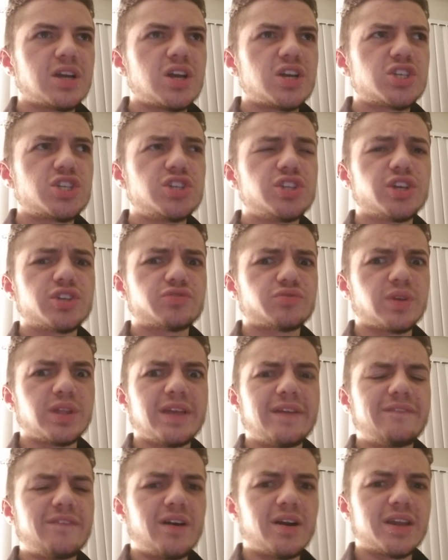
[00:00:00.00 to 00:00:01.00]
She looked
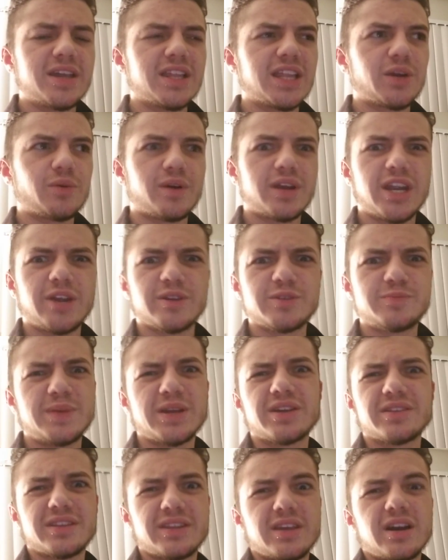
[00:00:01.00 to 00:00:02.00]
really funky. Like, one ear was
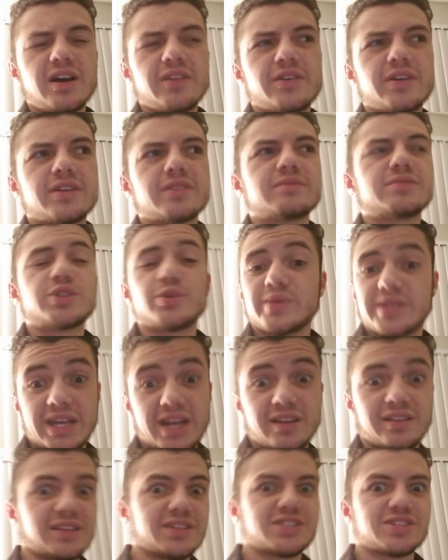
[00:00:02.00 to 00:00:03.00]
bigger than the other. She was
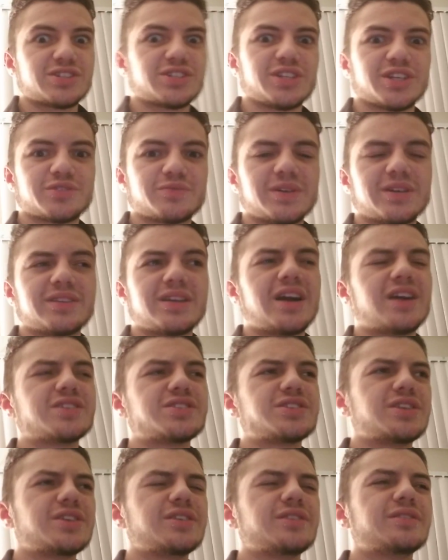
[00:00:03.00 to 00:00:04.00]
hairless, so she looked weird there,
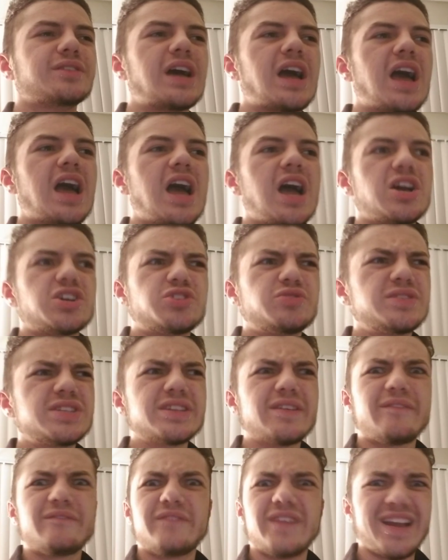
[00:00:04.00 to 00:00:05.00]
too. She was just
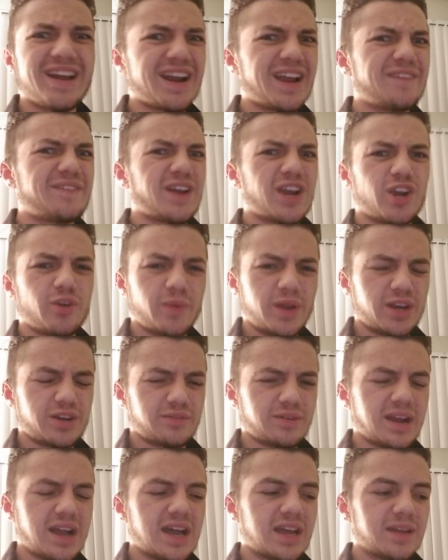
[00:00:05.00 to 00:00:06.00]
a very, very weird
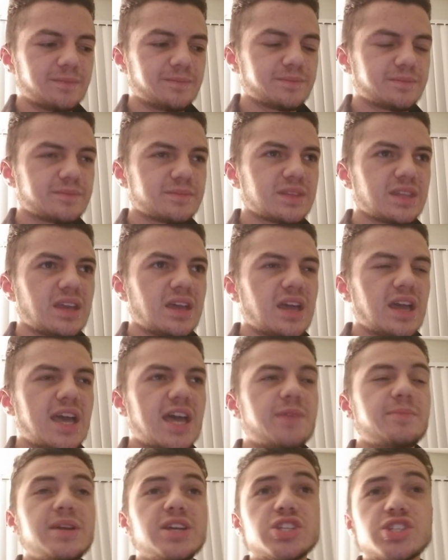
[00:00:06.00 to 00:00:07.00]
rat.
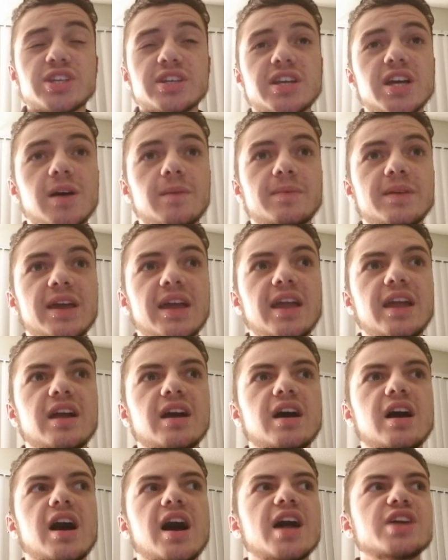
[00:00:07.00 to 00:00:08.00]
And Misha and Cupcake,
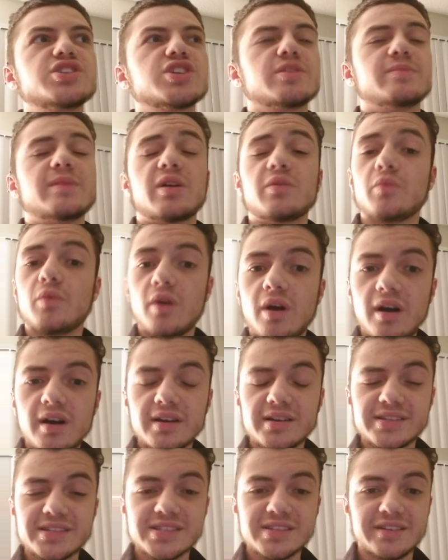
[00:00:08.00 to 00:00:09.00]
I took them on
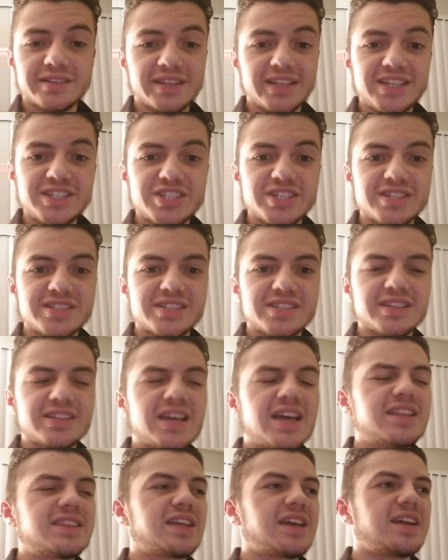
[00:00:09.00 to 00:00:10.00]
walks, on leashes, and stuff like
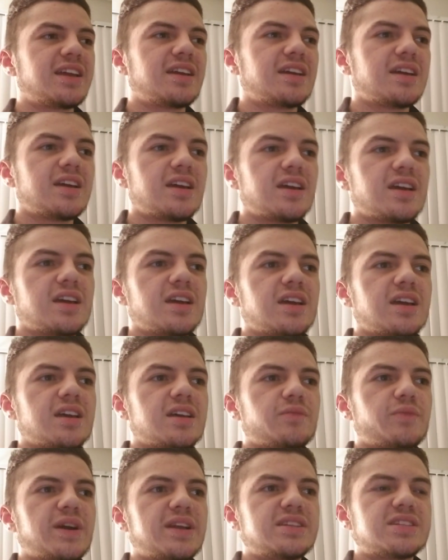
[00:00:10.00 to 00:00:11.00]
that. They
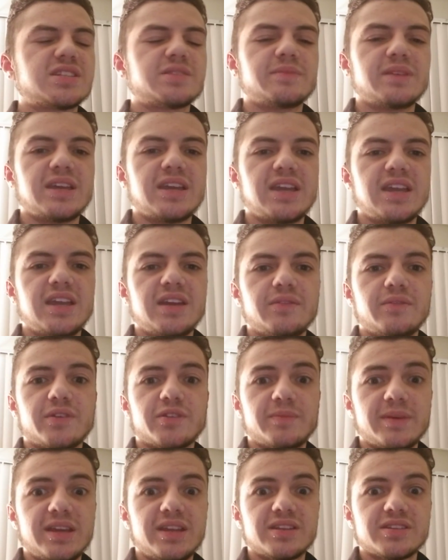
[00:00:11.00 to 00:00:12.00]
went with
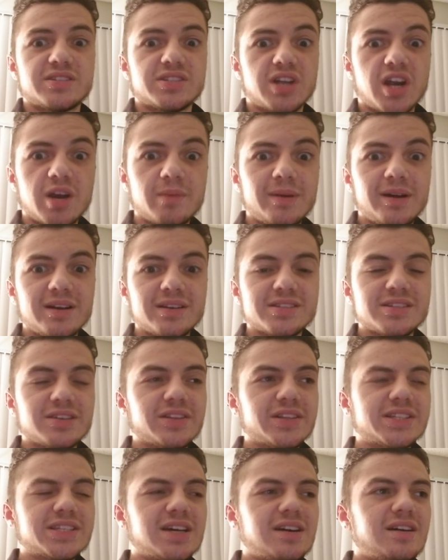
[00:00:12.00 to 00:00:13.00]
me to Starbucks all
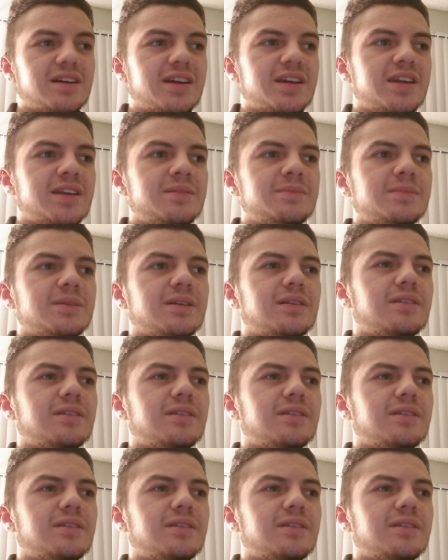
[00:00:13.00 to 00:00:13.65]
the time.